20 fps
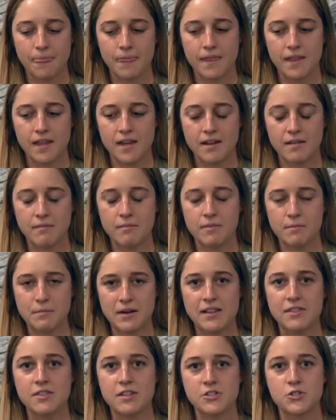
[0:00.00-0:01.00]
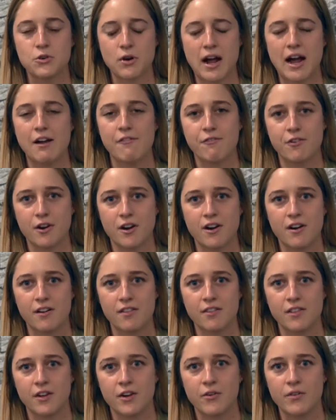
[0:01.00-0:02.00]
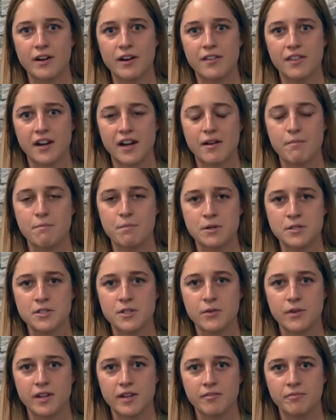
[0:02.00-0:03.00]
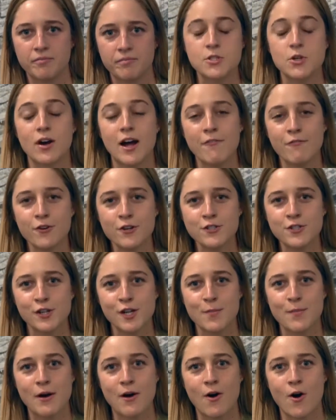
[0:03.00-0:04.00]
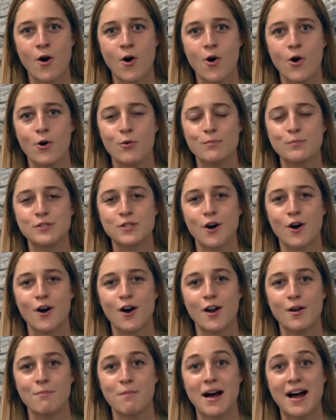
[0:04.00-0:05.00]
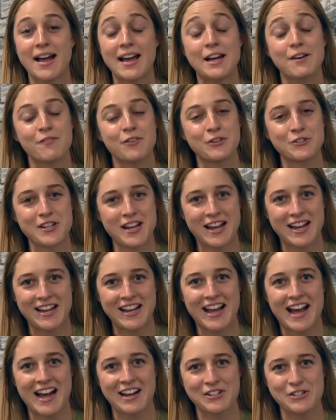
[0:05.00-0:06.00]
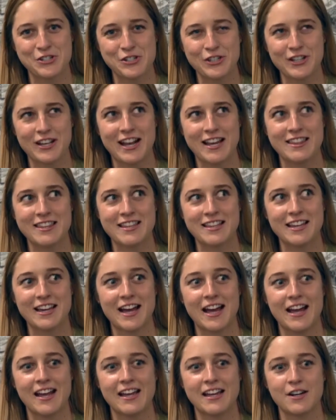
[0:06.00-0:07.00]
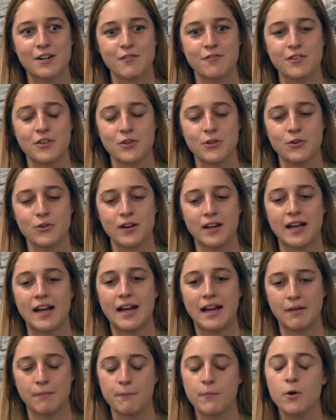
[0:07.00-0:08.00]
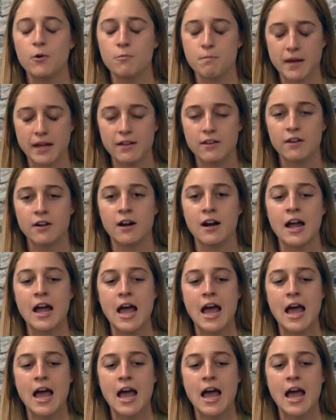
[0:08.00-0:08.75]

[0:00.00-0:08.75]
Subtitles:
the drive for the career that I'm pursuing. So I first heard about homes on my interview day, actually. I think I interviewed at both Baylor